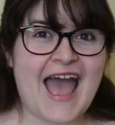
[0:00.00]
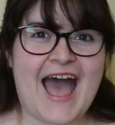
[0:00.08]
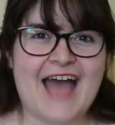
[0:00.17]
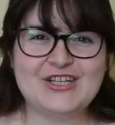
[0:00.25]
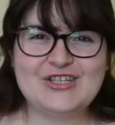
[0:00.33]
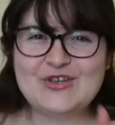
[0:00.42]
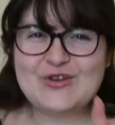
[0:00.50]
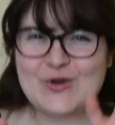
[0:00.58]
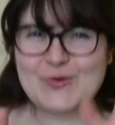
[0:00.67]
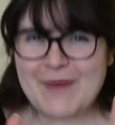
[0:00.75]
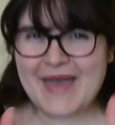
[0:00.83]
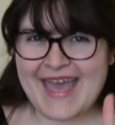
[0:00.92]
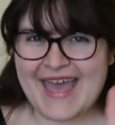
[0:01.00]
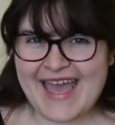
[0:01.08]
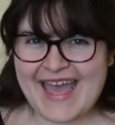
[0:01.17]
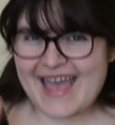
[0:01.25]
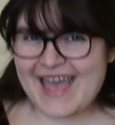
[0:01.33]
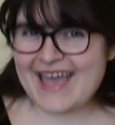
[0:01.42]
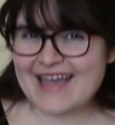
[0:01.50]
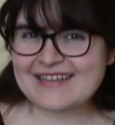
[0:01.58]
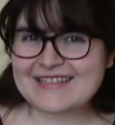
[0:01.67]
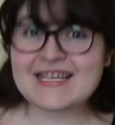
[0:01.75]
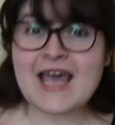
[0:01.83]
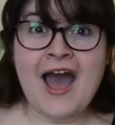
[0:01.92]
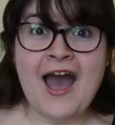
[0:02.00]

and you picked